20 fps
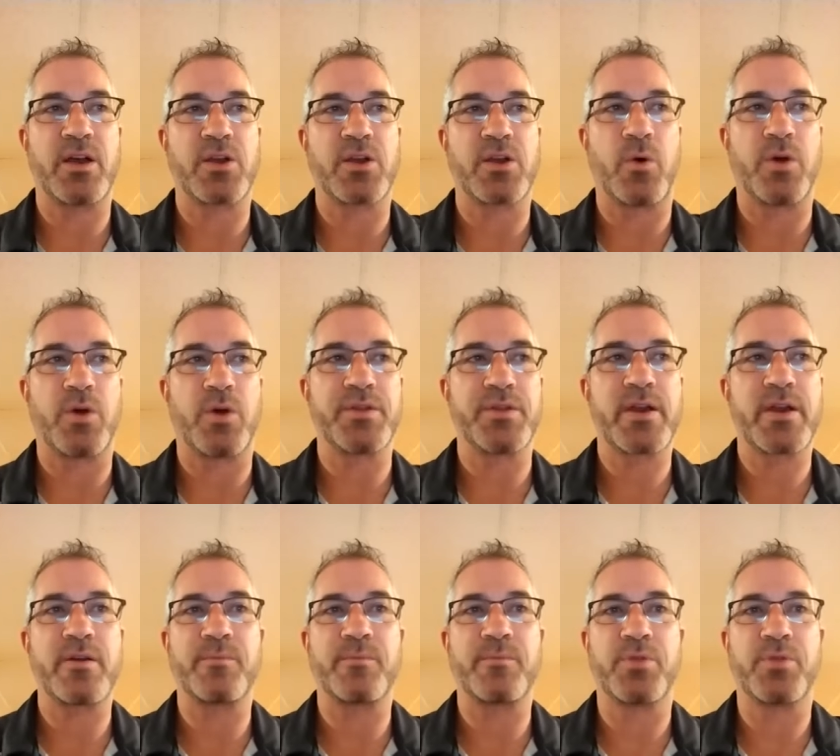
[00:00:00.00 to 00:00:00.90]
go on there
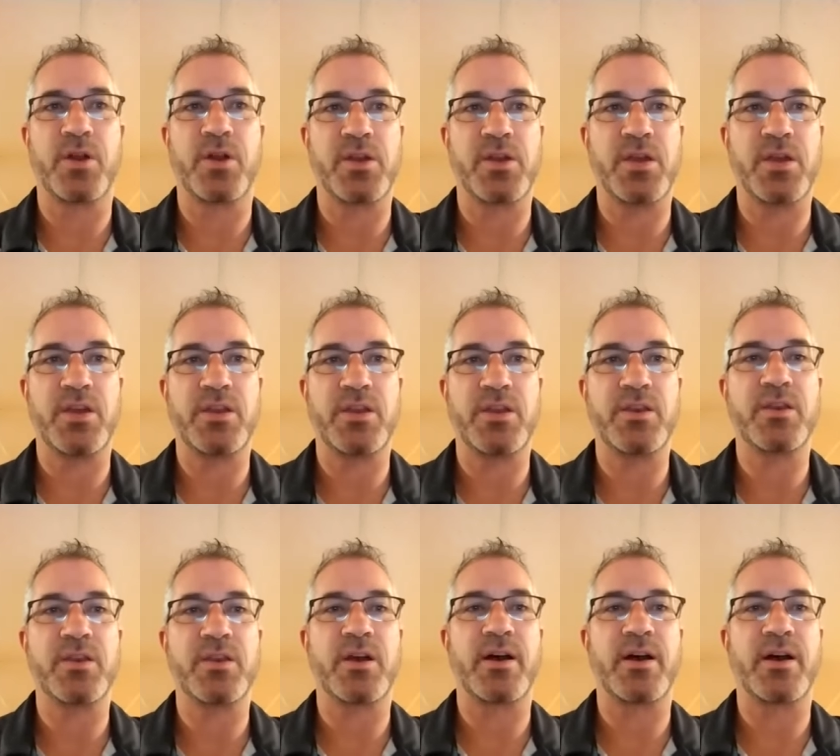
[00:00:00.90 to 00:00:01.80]
and plug
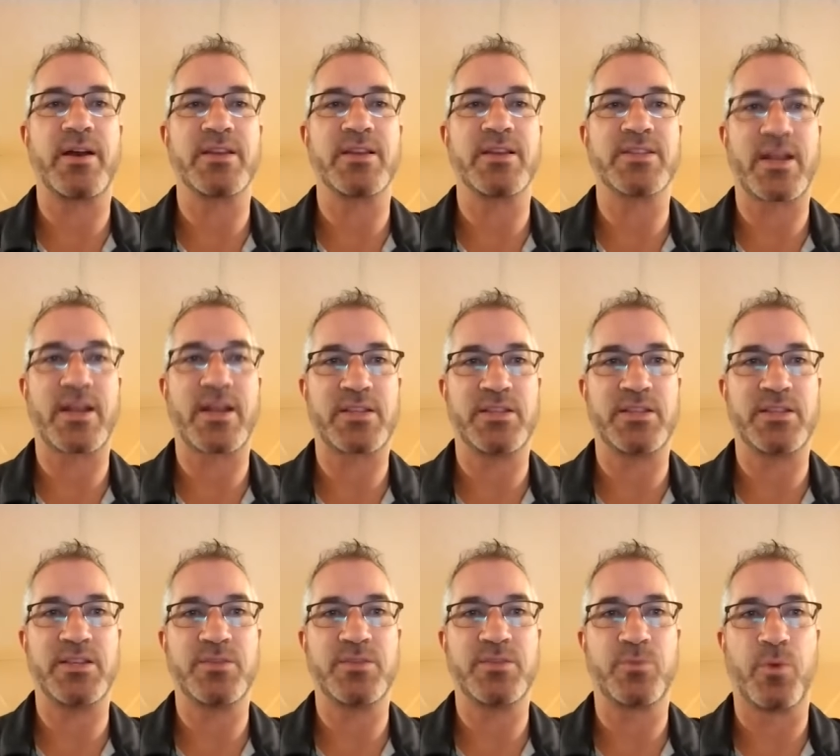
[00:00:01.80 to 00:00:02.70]
in uh,
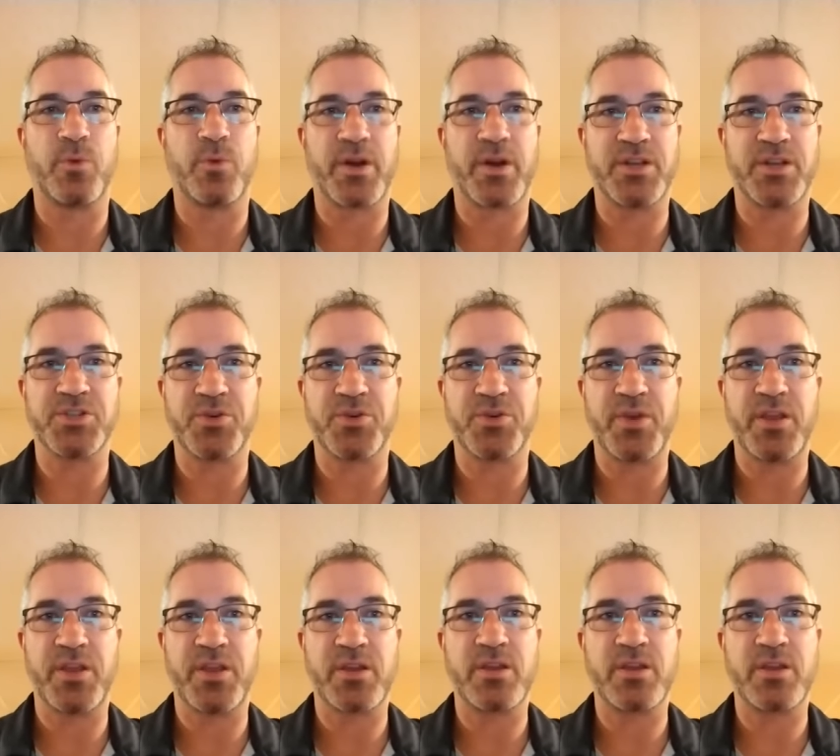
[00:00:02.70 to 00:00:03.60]
exactly what it is you're
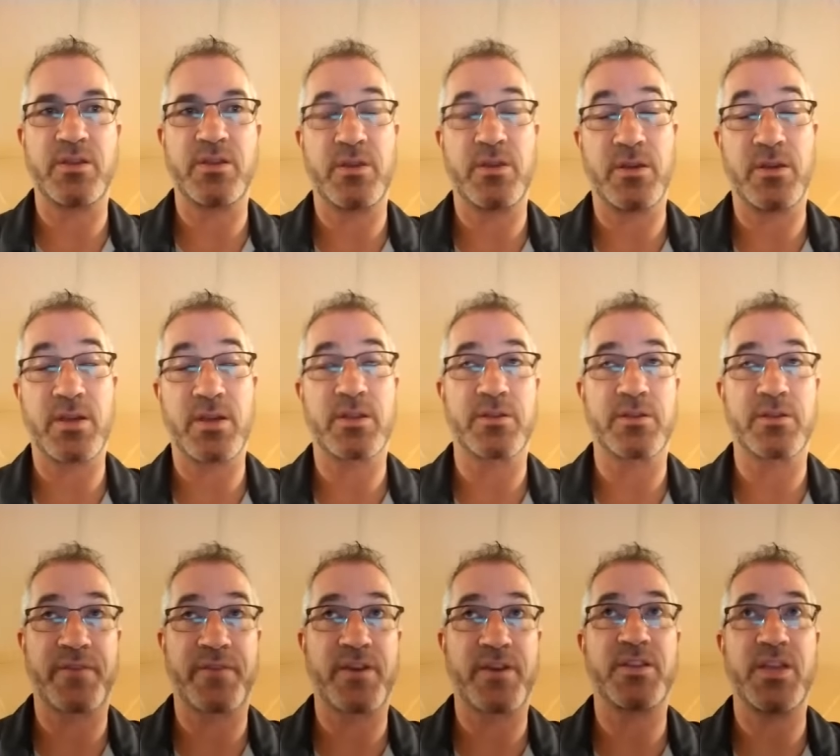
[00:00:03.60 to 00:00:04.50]
eating, and you can get a little
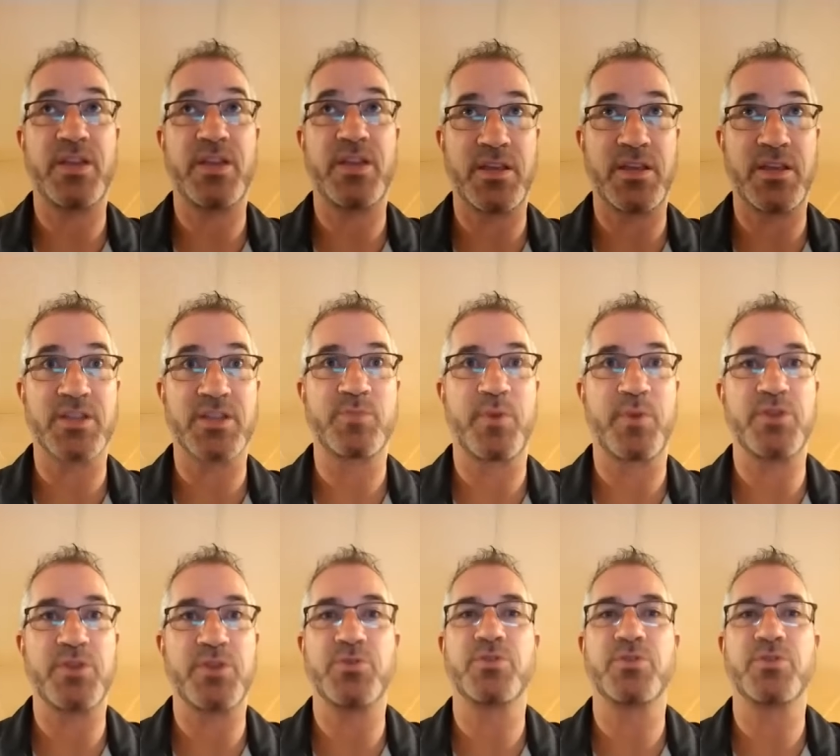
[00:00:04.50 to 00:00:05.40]
very tedious,
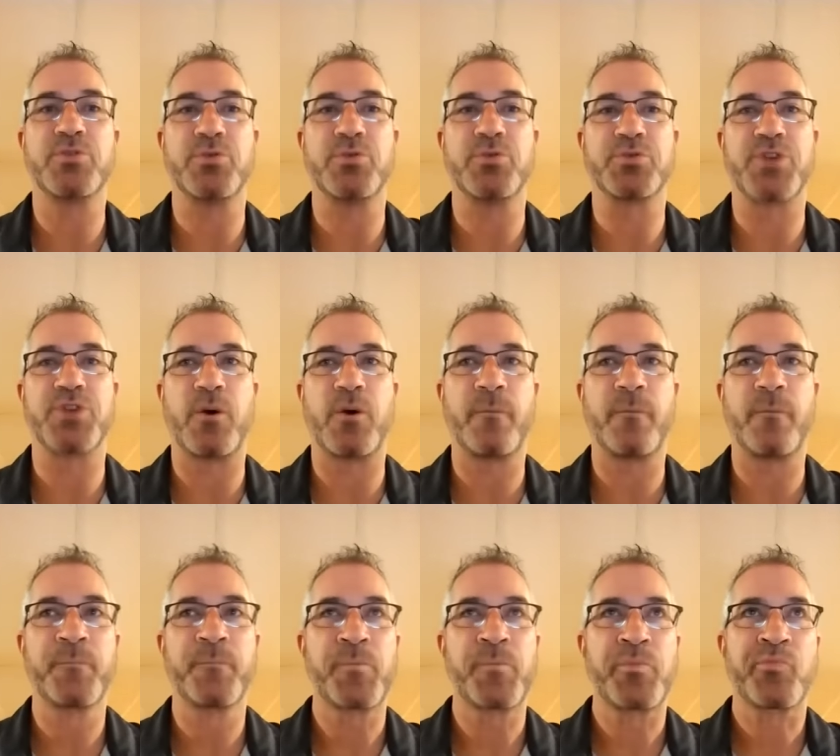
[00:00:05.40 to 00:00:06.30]
but you can do so.
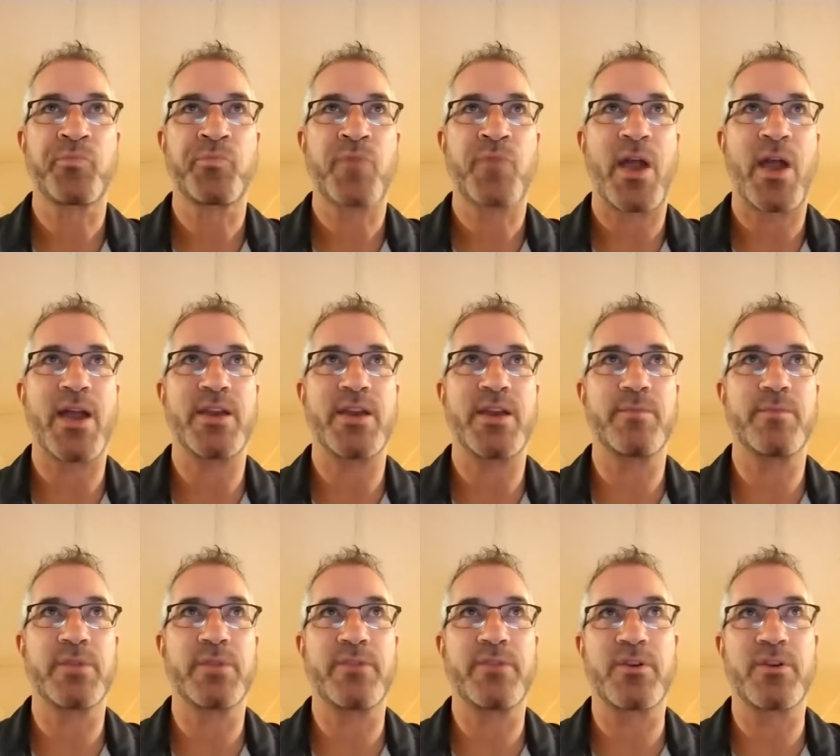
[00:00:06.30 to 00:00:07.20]
And
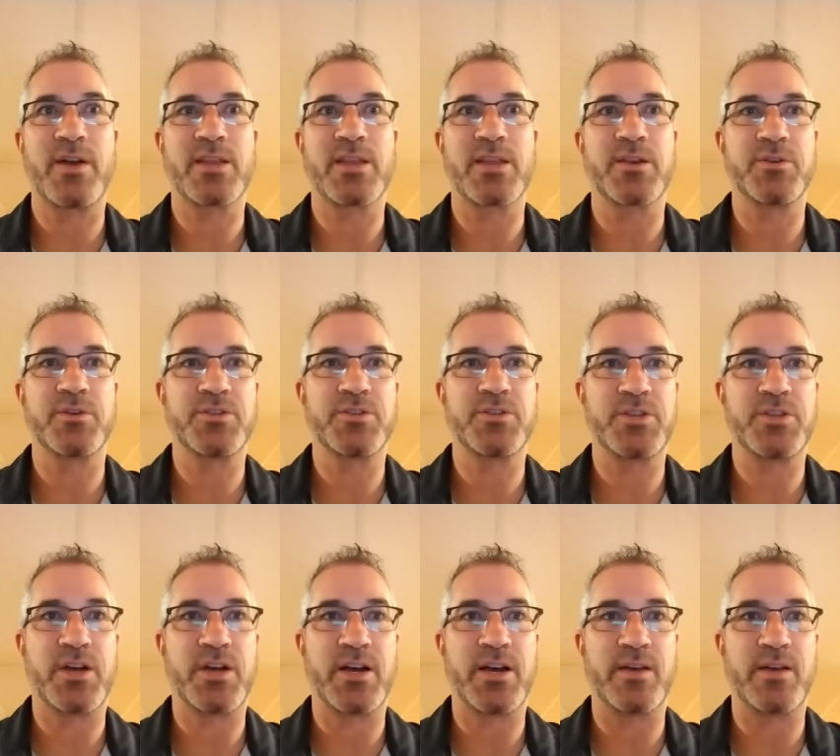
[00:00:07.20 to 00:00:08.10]
believe it or not, there's
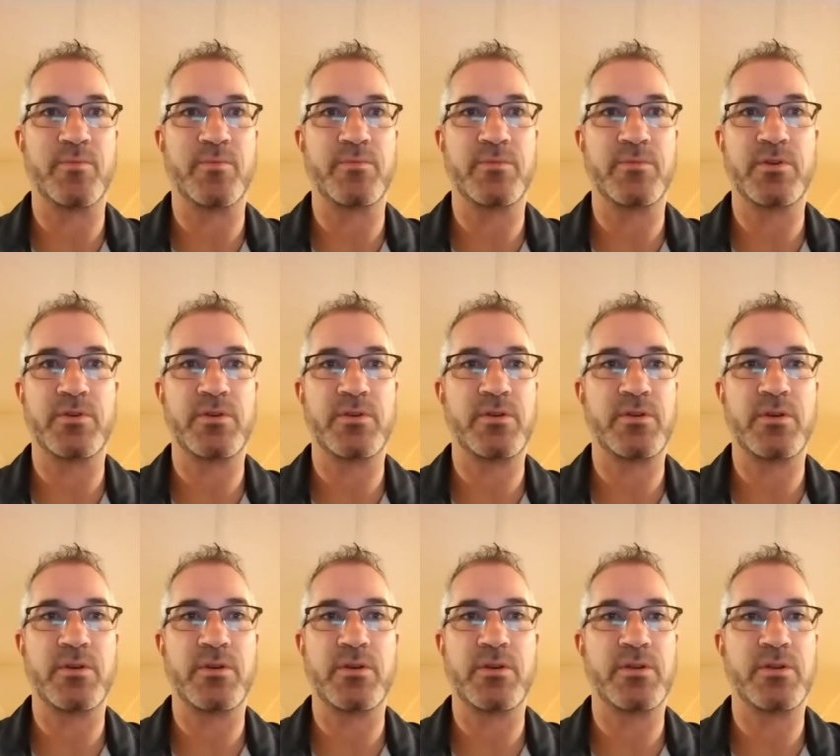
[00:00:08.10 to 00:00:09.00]
um,
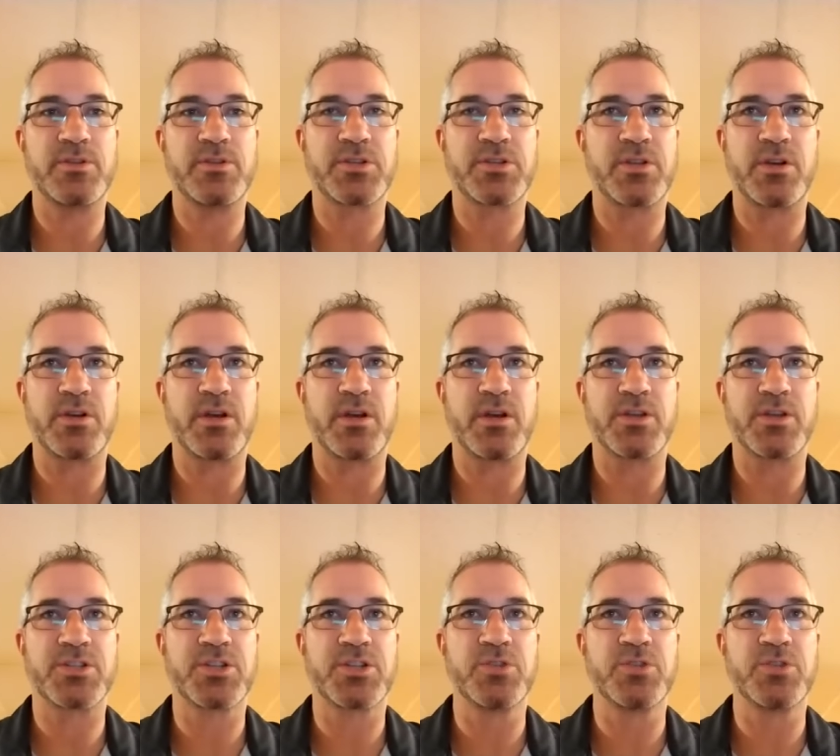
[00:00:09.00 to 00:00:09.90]
just a, a
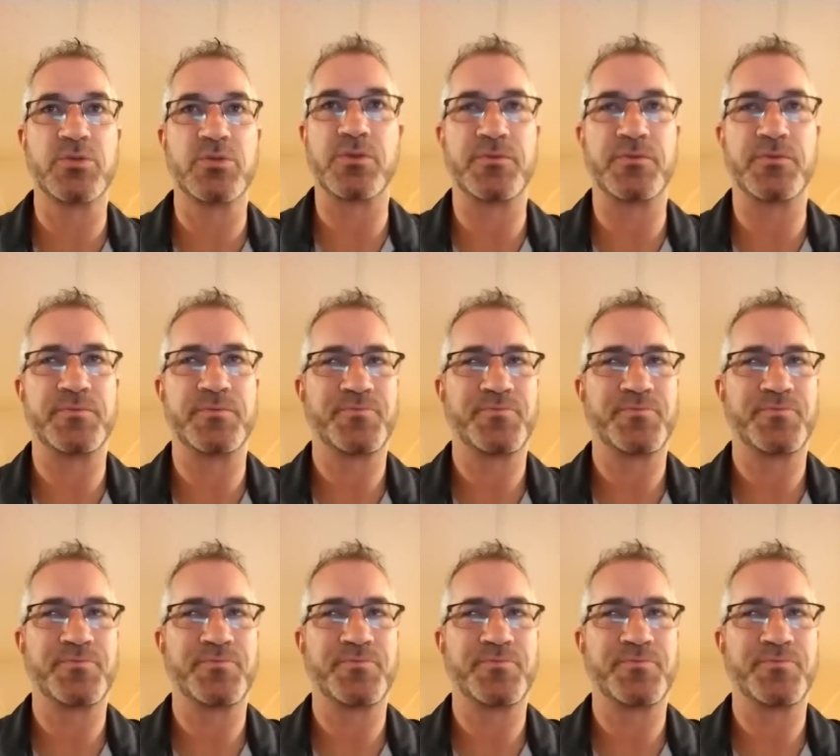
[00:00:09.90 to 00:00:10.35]
slew of